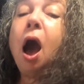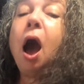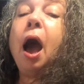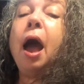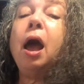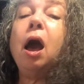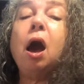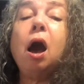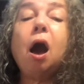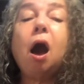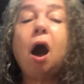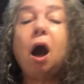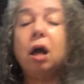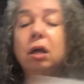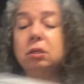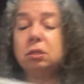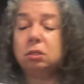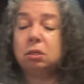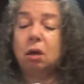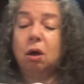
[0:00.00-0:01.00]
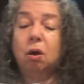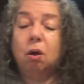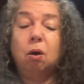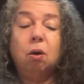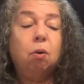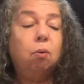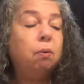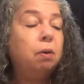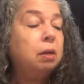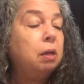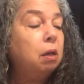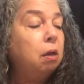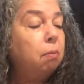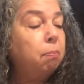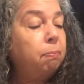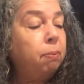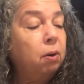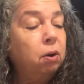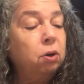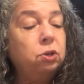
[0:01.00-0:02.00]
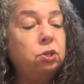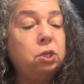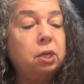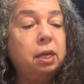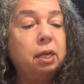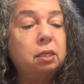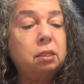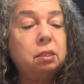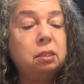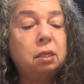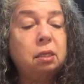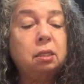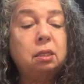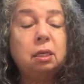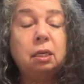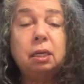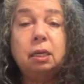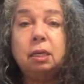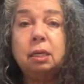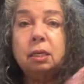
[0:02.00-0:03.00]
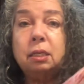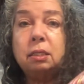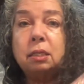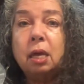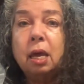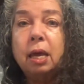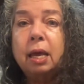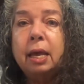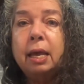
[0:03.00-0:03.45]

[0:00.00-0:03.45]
I also purchased these